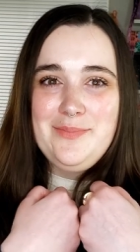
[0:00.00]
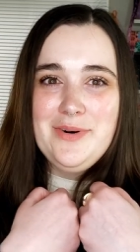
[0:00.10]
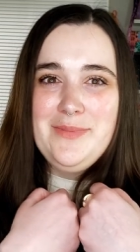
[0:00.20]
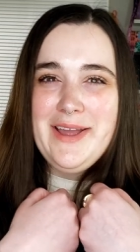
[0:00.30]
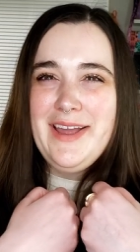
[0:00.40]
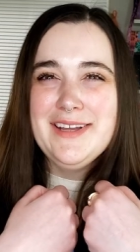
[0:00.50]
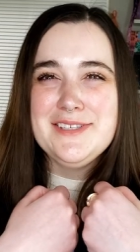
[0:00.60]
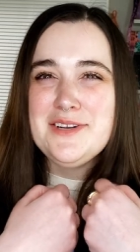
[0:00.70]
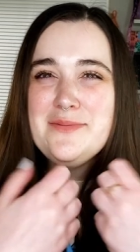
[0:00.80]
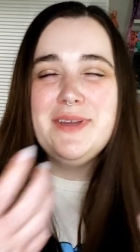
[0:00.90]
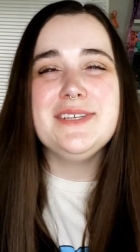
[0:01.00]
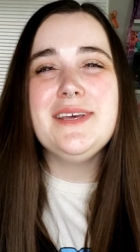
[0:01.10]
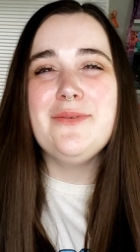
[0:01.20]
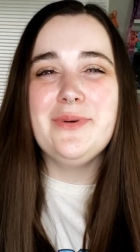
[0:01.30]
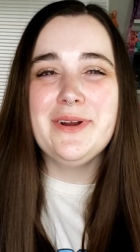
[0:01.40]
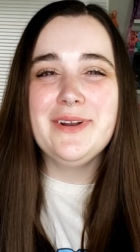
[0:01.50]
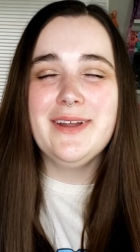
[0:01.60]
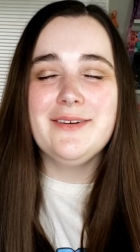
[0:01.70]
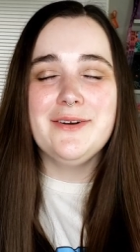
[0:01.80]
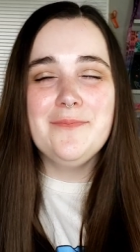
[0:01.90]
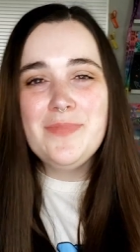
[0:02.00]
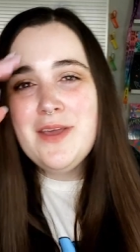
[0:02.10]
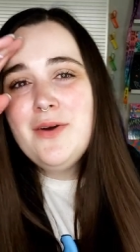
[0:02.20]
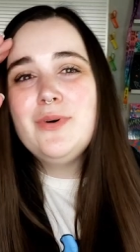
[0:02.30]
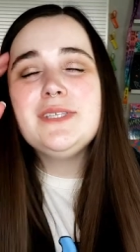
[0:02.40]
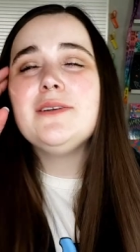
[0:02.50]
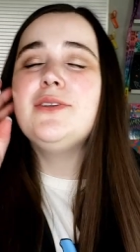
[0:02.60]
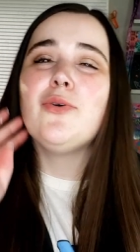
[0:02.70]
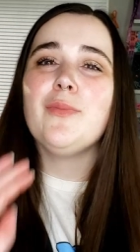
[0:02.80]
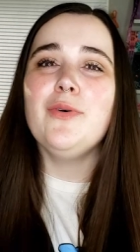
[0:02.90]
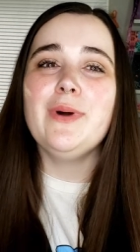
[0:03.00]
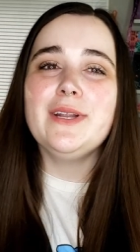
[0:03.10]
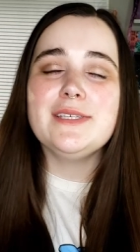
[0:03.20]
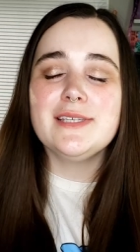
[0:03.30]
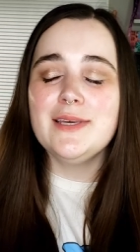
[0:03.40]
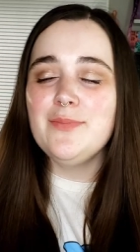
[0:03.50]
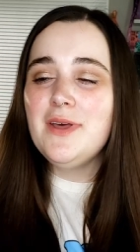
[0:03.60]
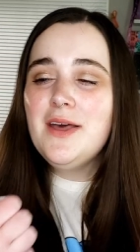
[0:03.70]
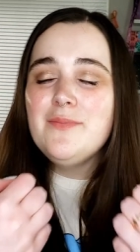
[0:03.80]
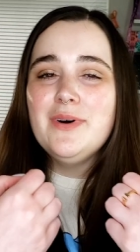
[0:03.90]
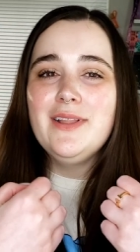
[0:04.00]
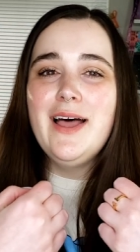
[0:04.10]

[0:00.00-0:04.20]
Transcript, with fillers: put my hands under me. Is that weird? I don't know. What's a normal way to sleep? But